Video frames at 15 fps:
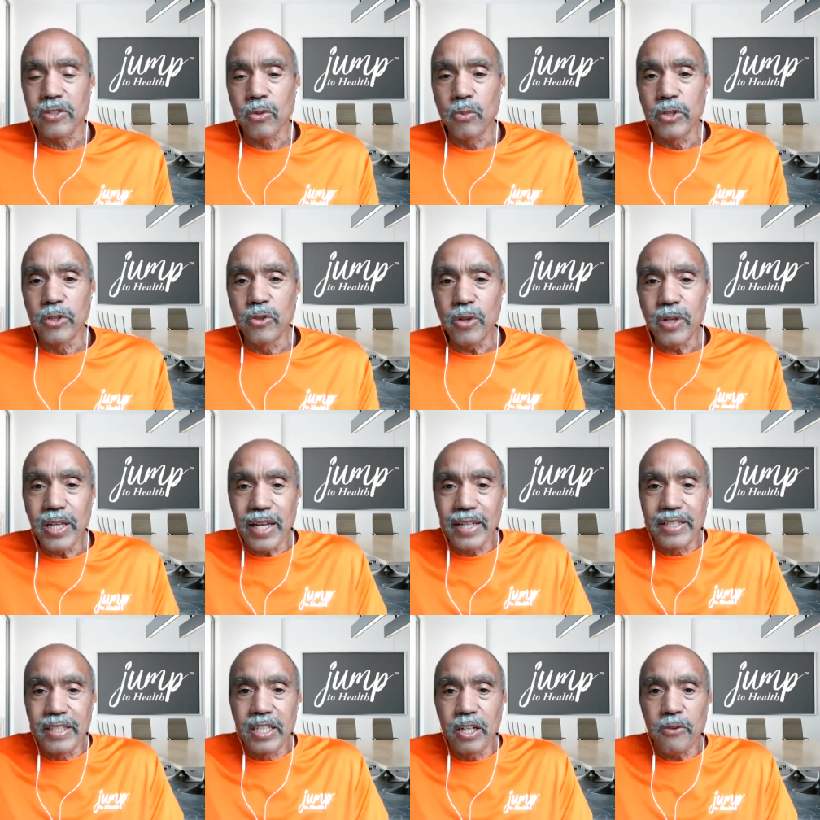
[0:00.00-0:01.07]
So when you can
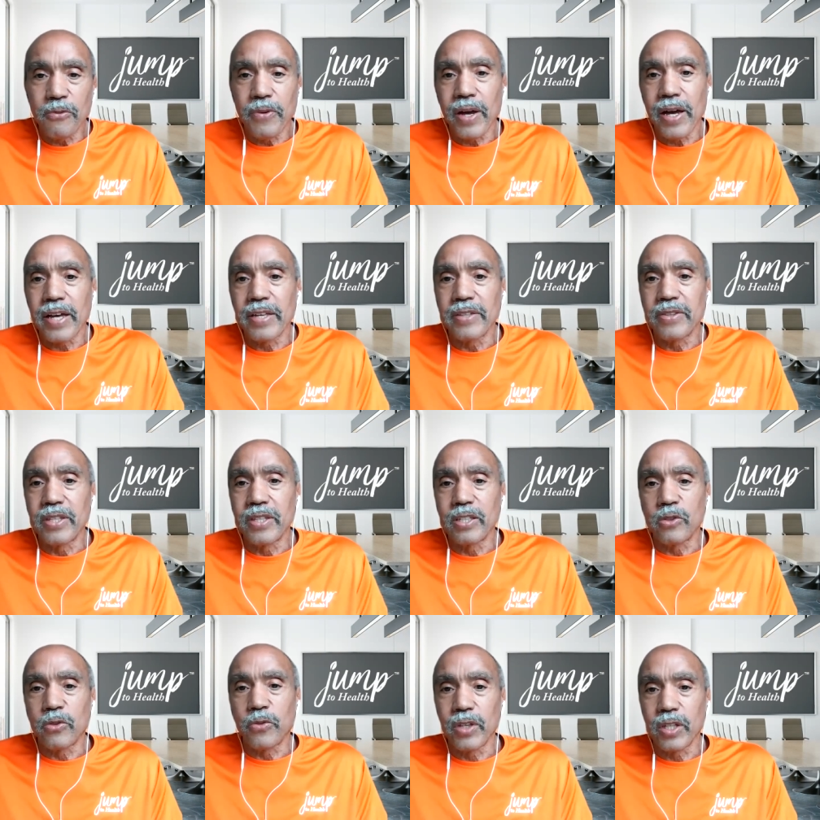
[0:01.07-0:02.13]
identify
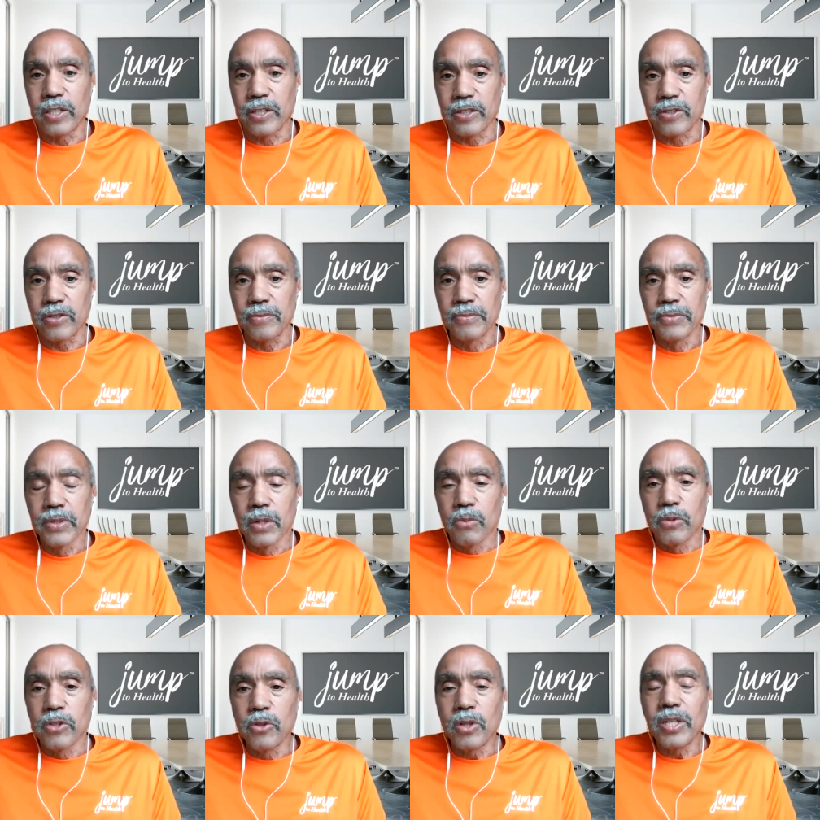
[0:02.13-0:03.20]
these feelings,
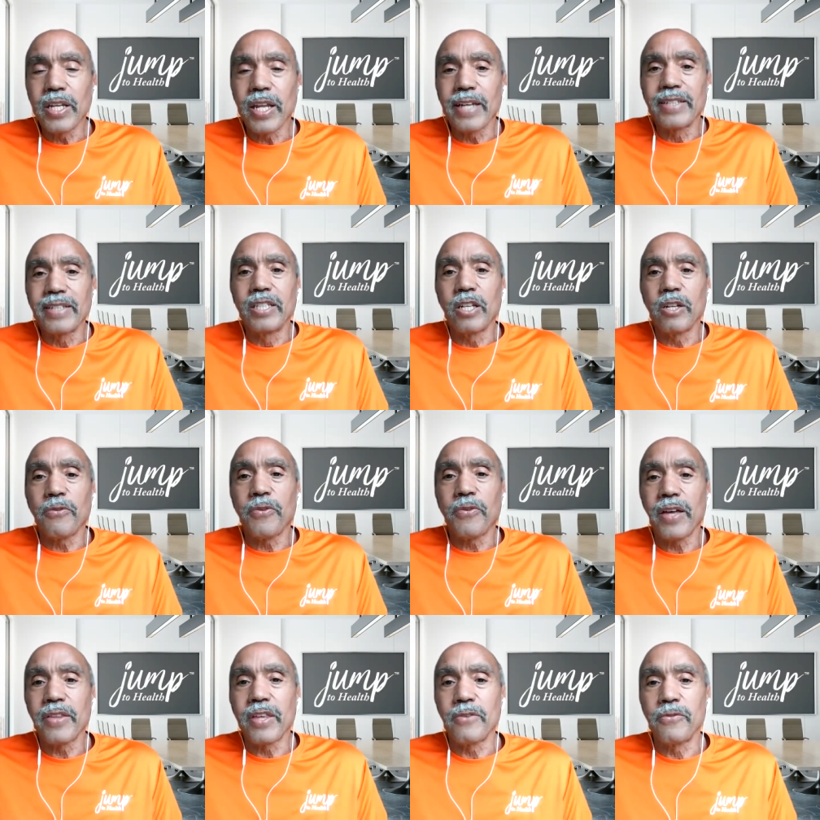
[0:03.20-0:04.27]
when you can
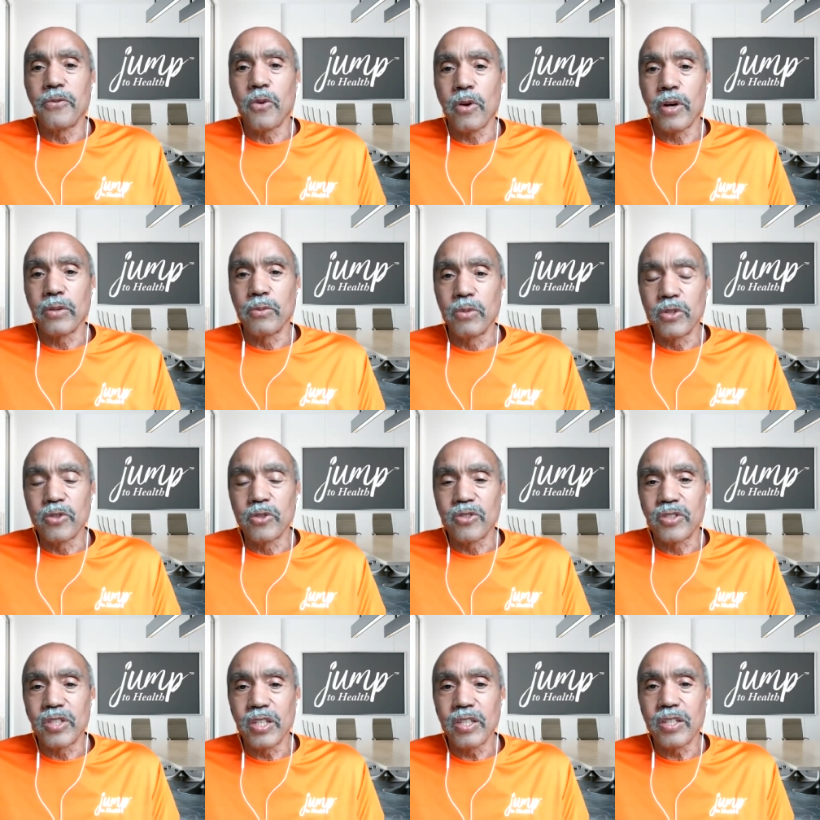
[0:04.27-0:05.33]
identify that void, when you
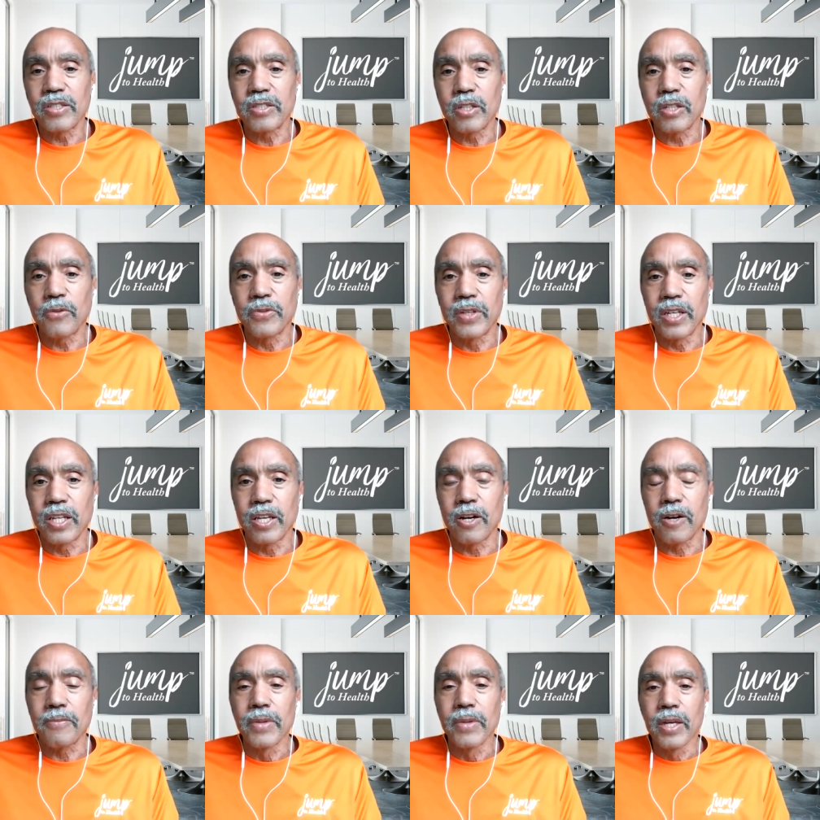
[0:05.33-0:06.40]
see yourself getting
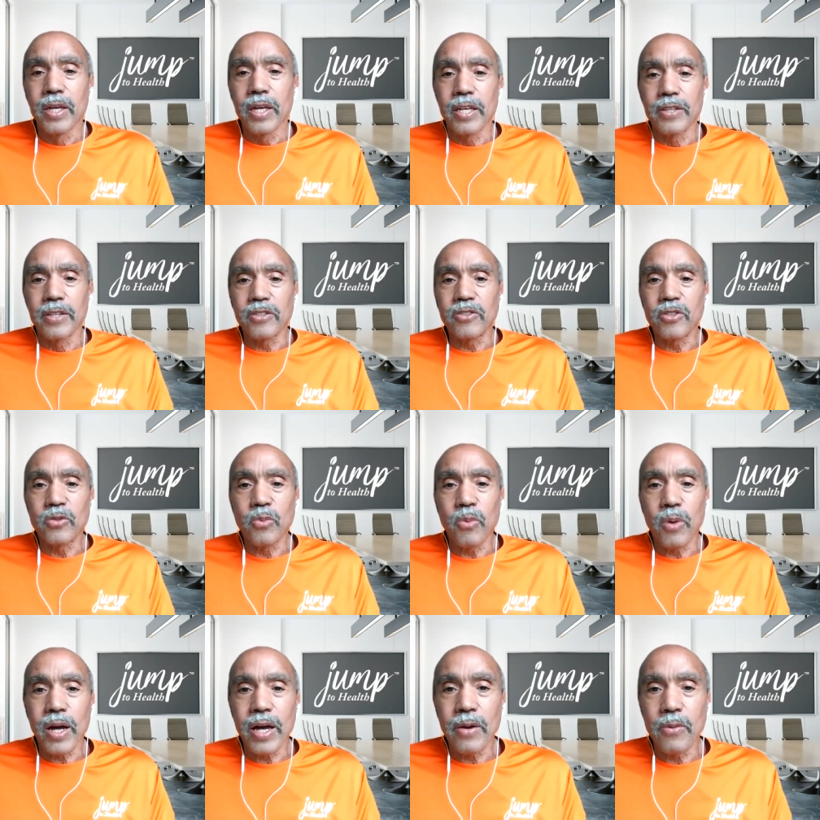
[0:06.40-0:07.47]
up, and this is
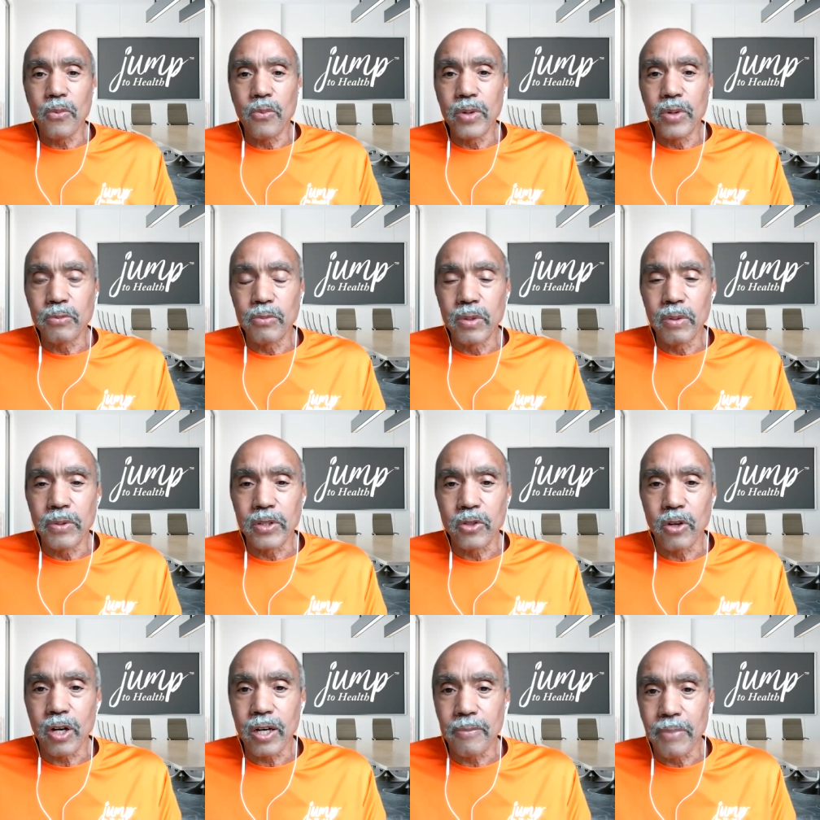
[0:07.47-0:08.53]
why we, when we
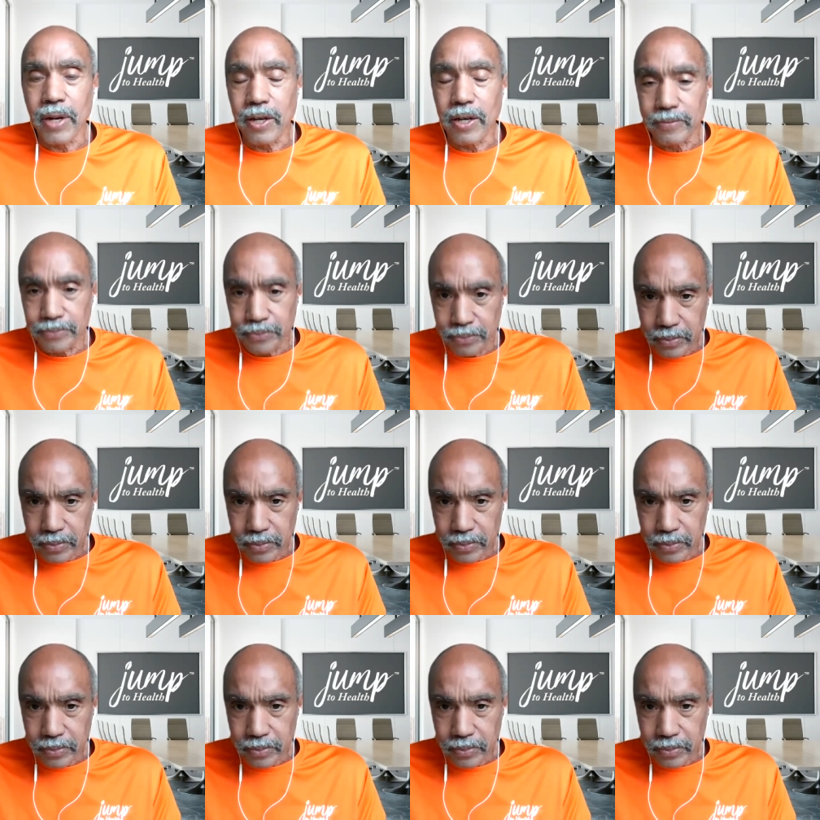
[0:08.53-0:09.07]
talk about